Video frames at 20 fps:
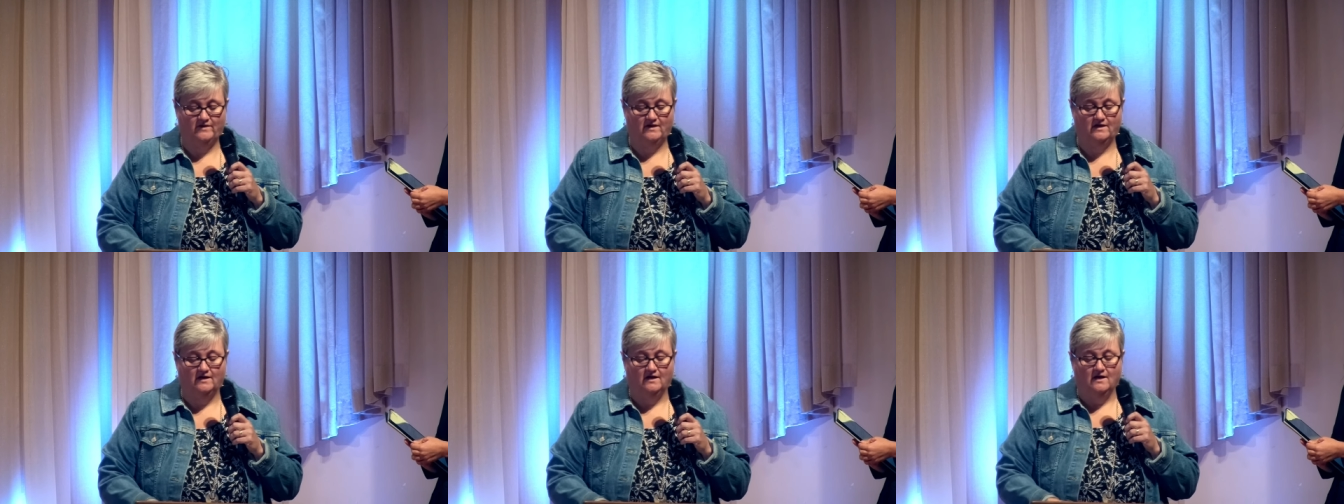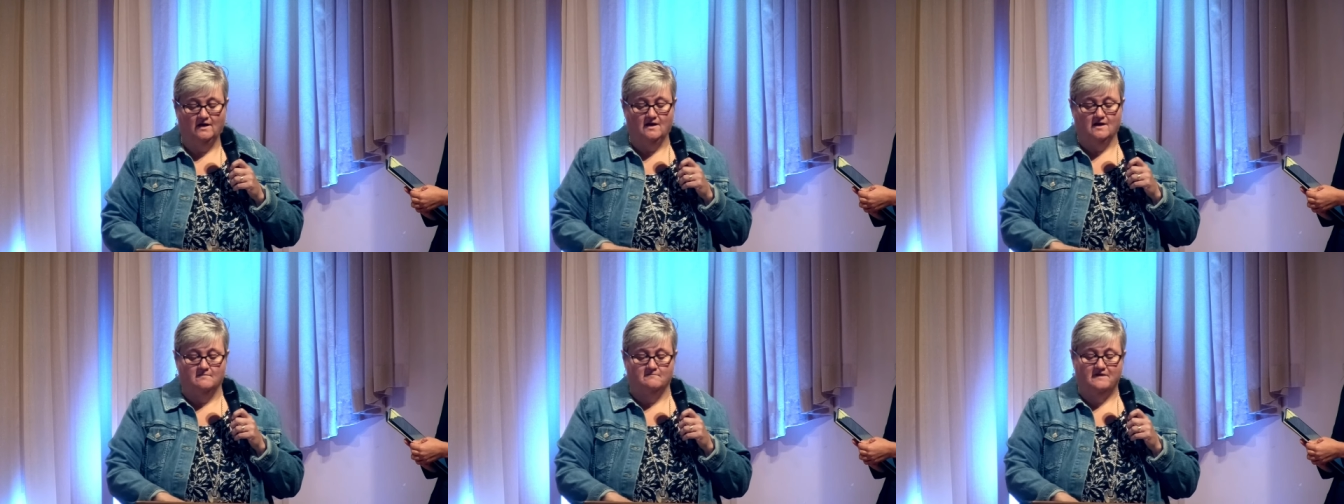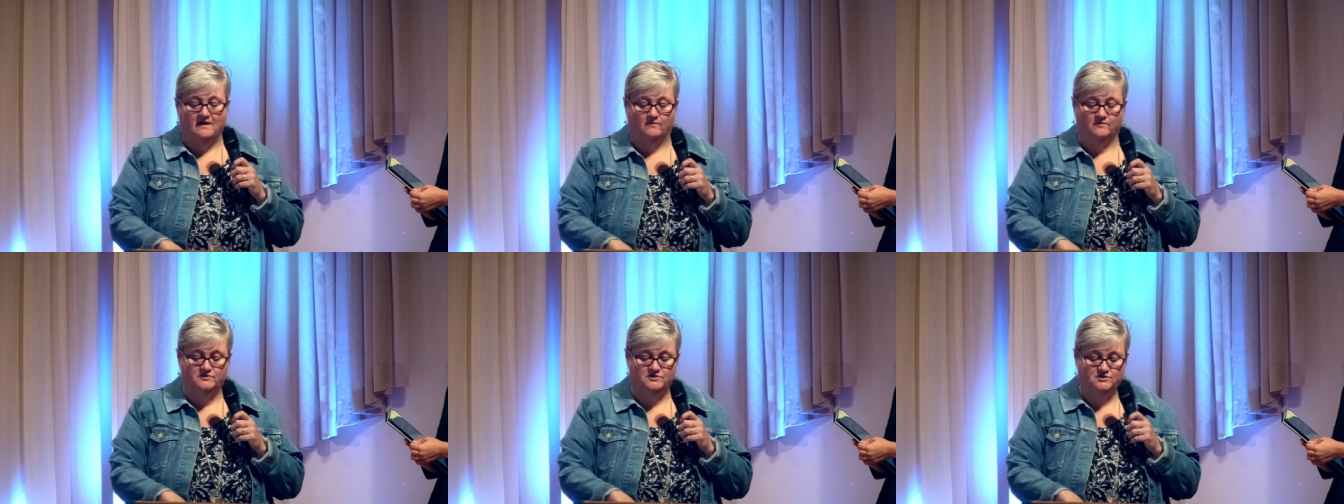We
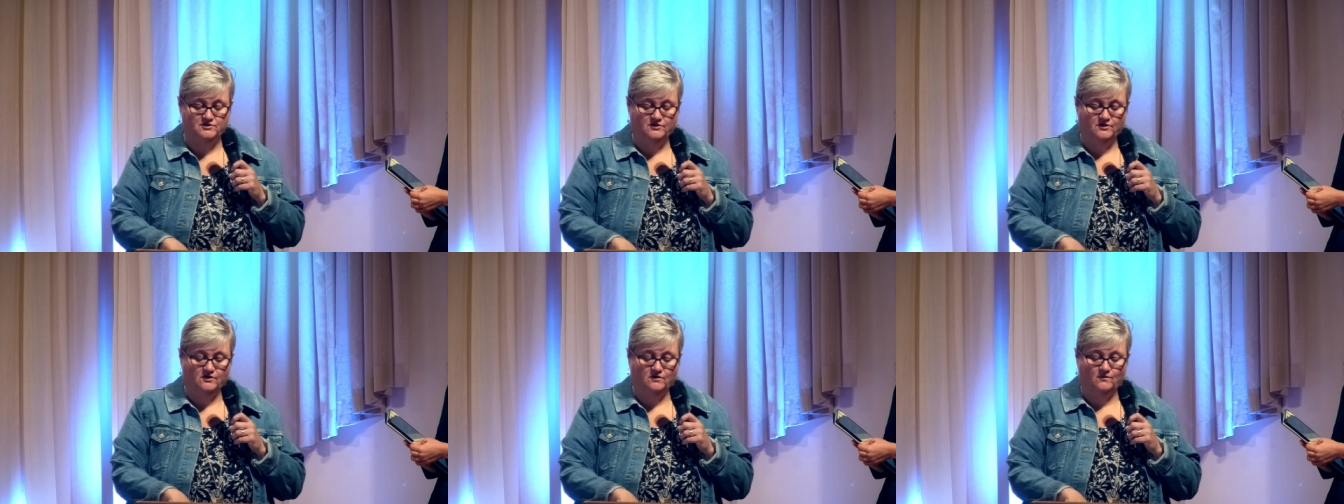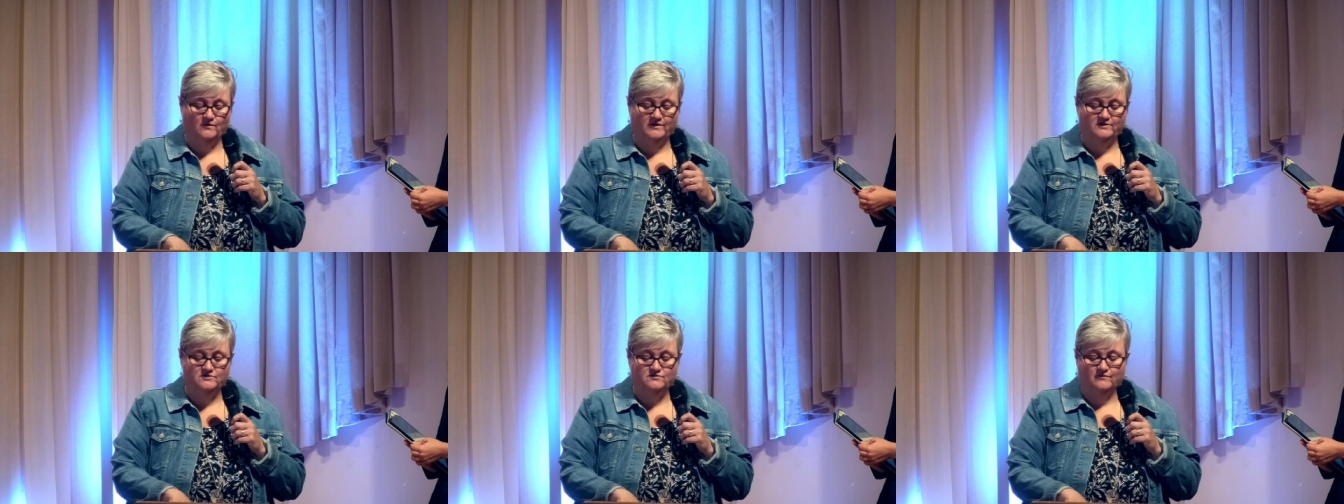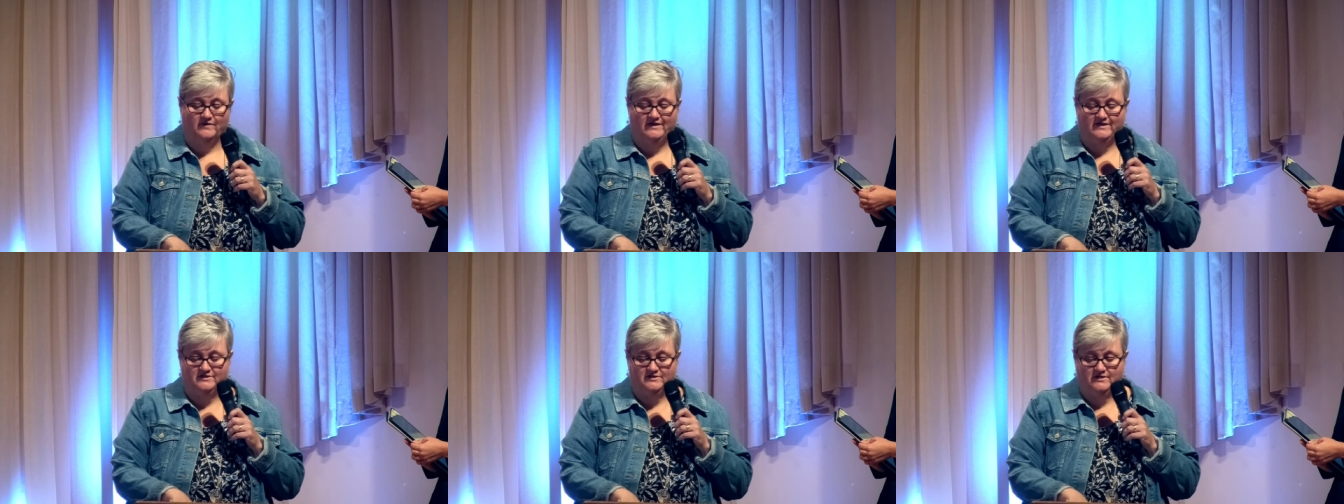met with
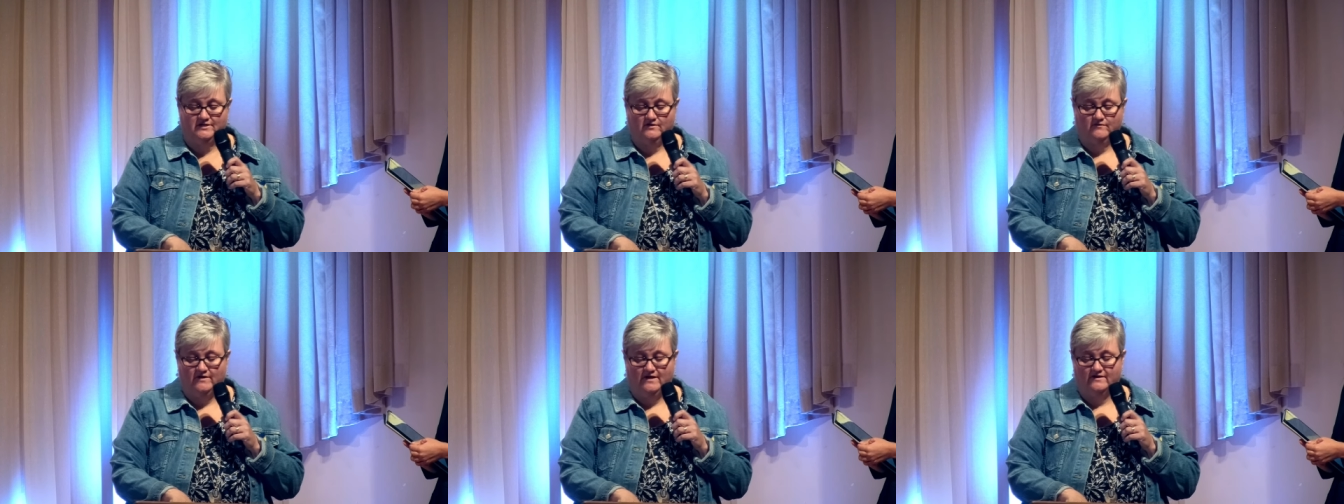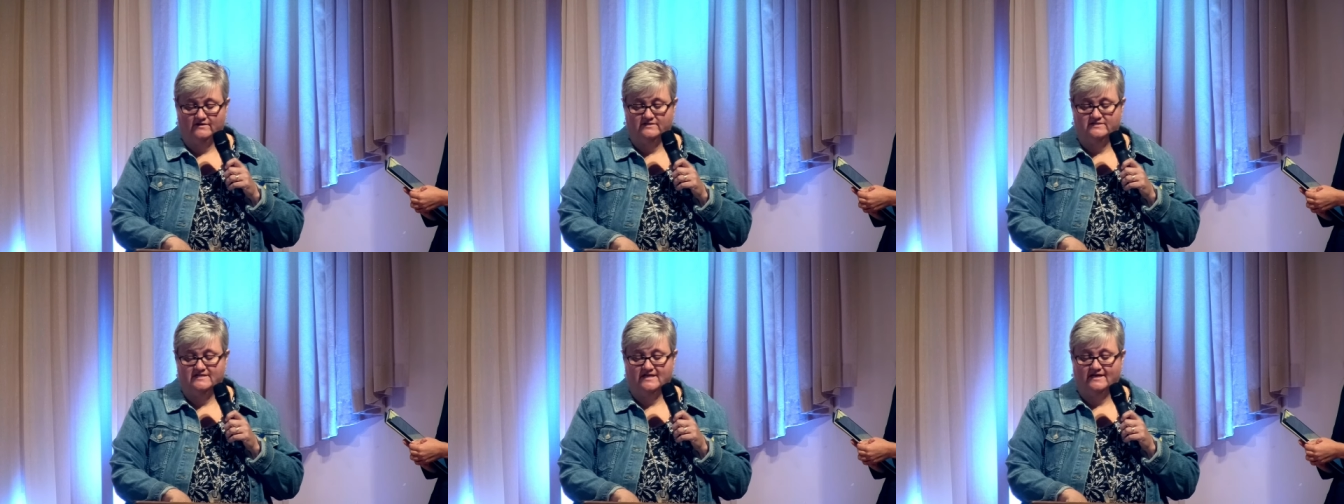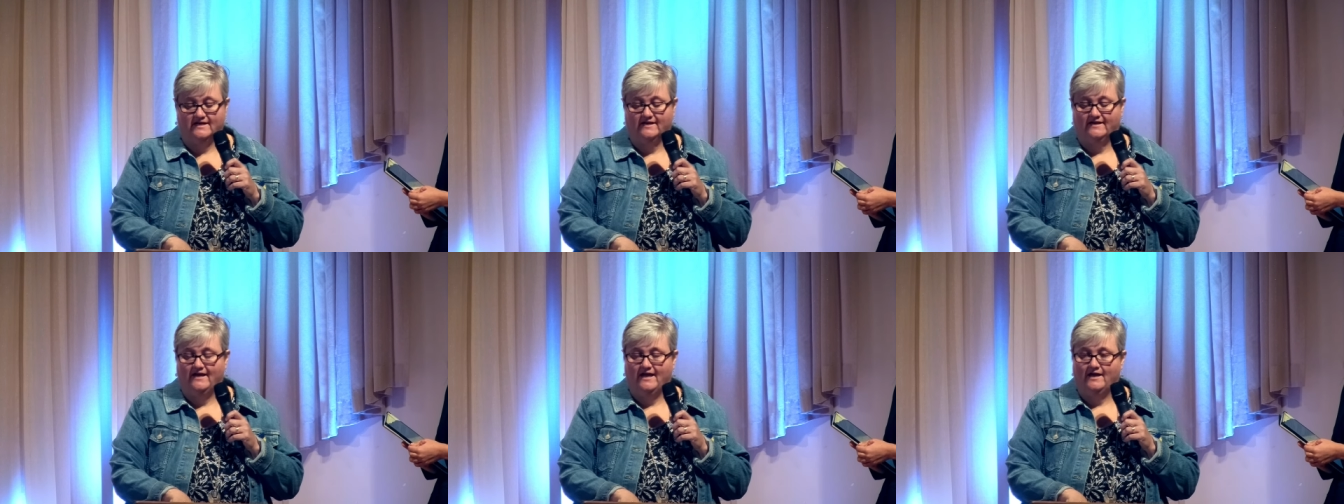Chinookwins region around a
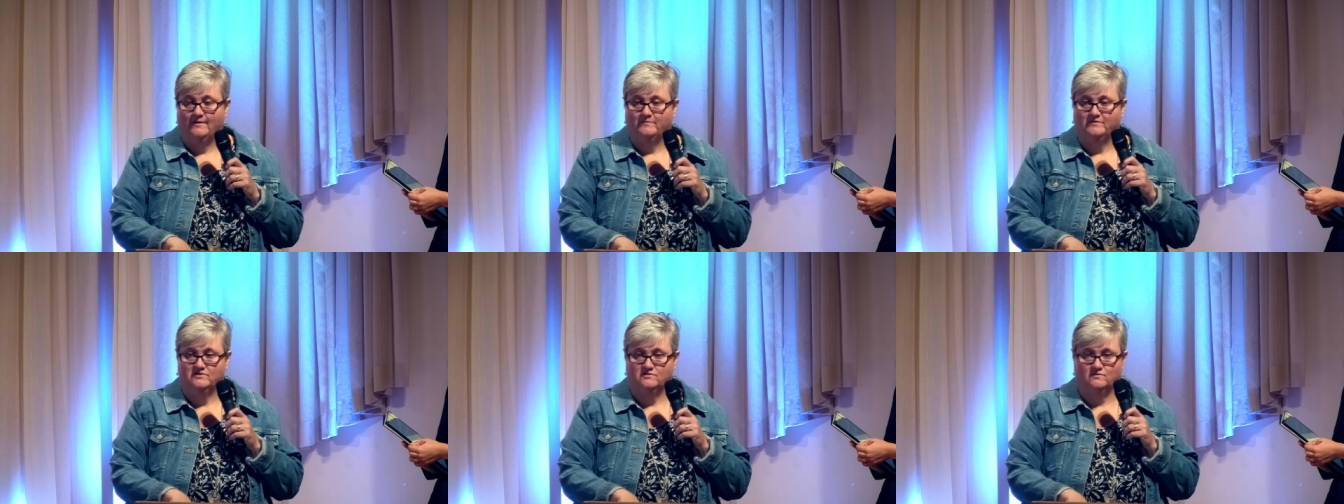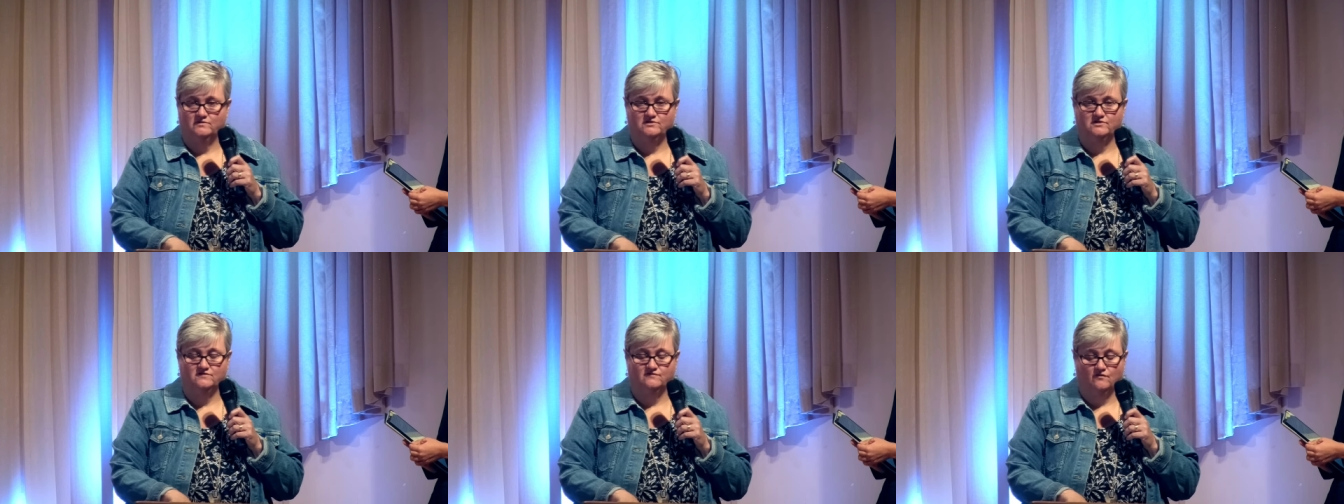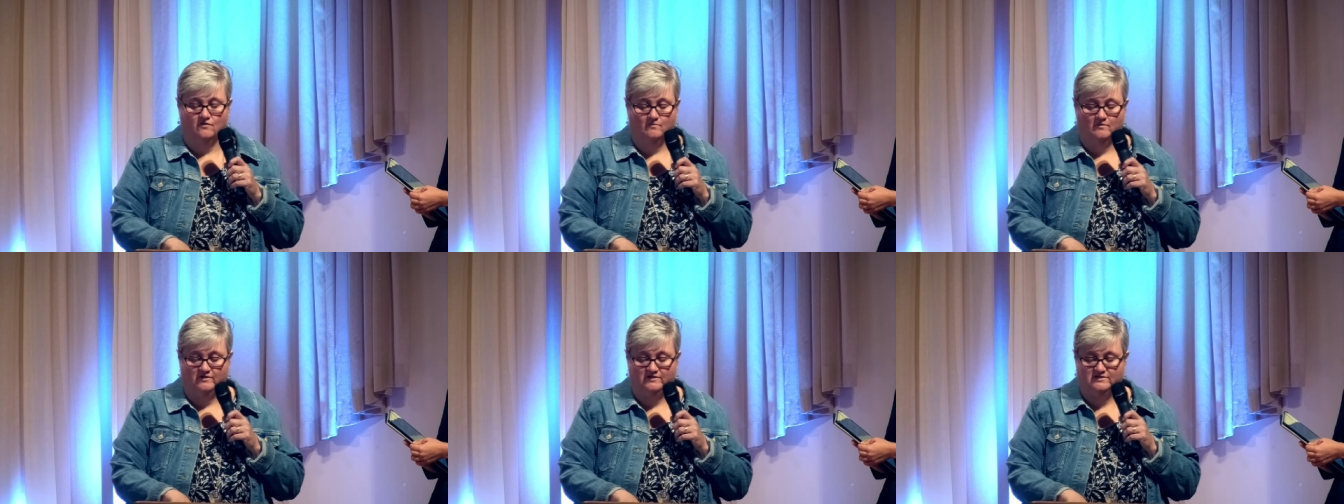second campus, which is
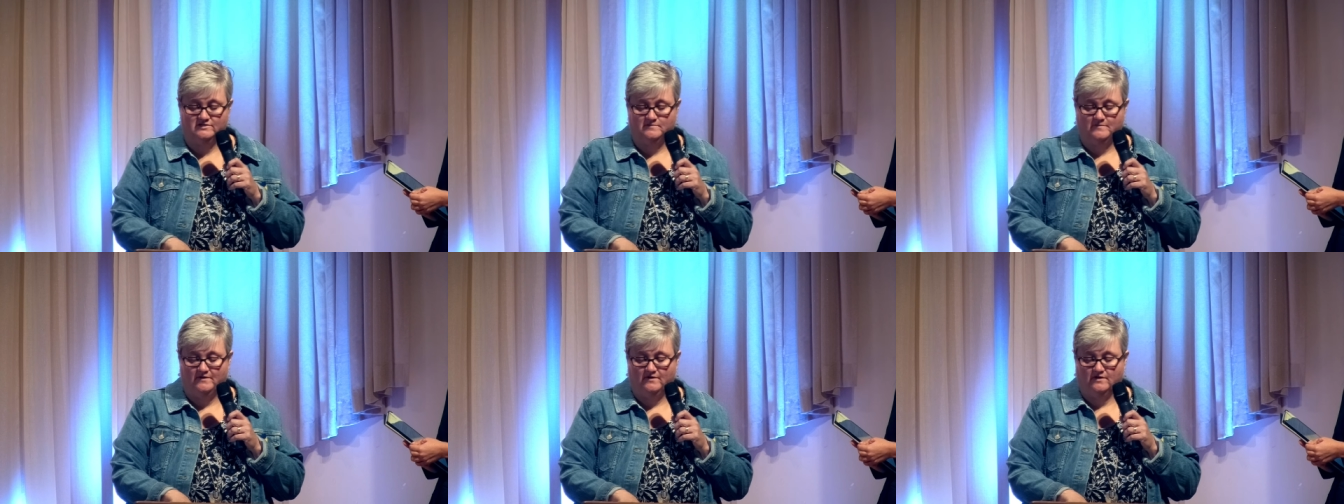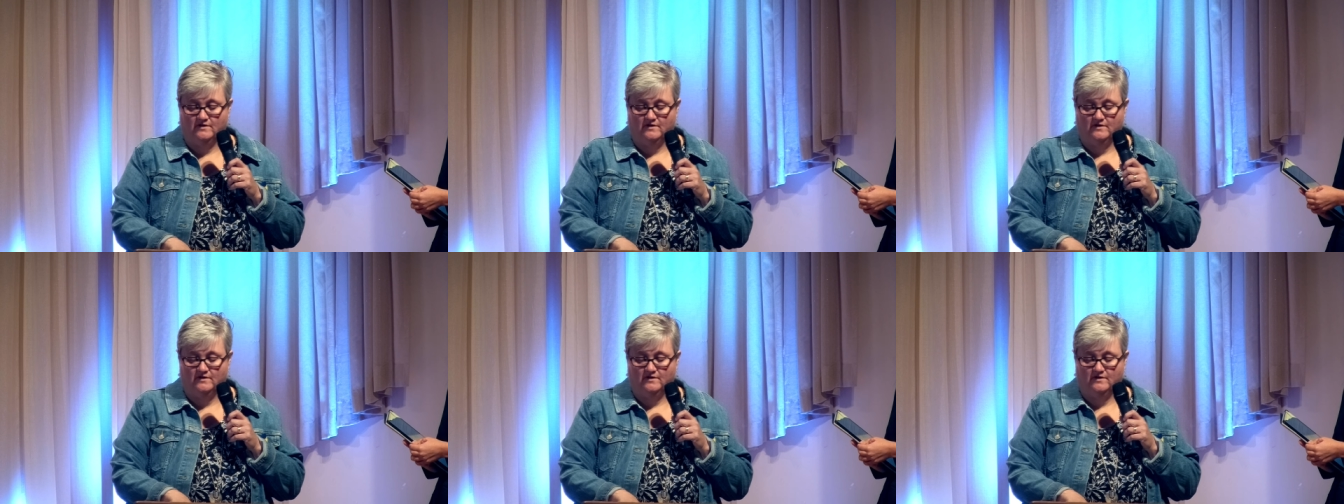formerly